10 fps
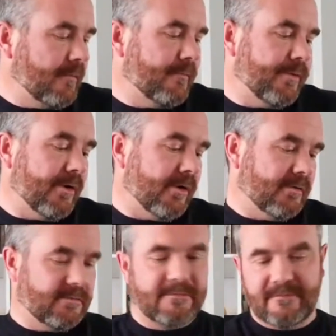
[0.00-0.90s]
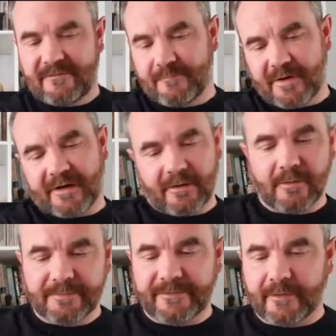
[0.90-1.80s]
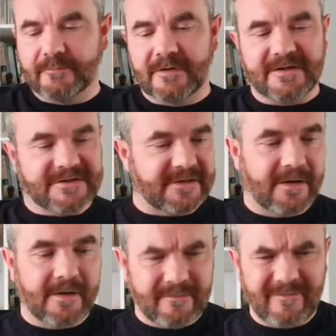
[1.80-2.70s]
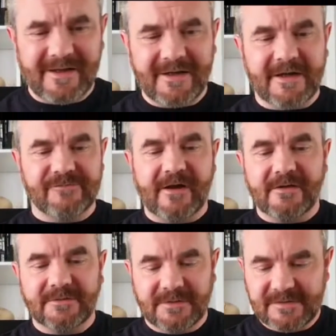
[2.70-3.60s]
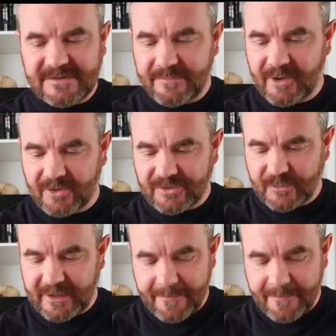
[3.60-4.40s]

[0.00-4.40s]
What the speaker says: But you can pick it up, do. It's a really nice record, to be honest with you.